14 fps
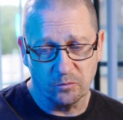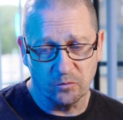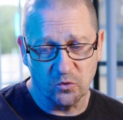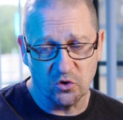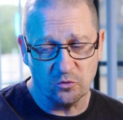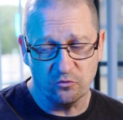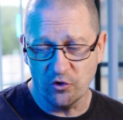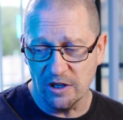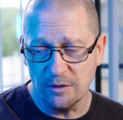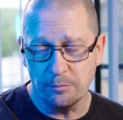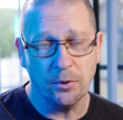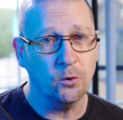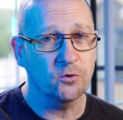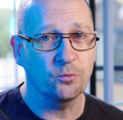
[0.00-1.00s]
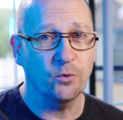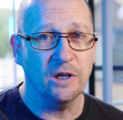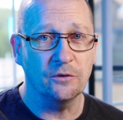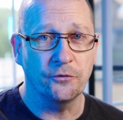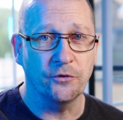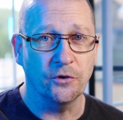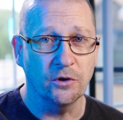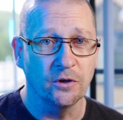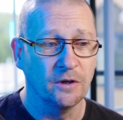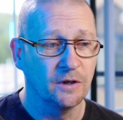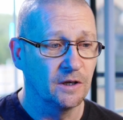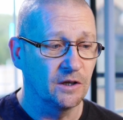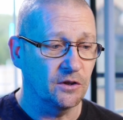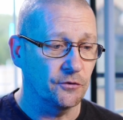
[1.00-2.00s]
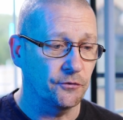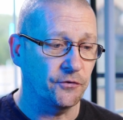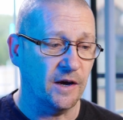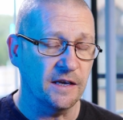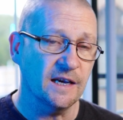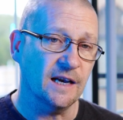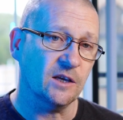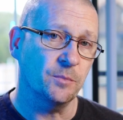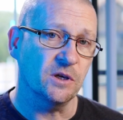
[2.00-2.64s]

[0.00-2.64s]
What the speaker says: doesn't really bode well for the Fat Yak,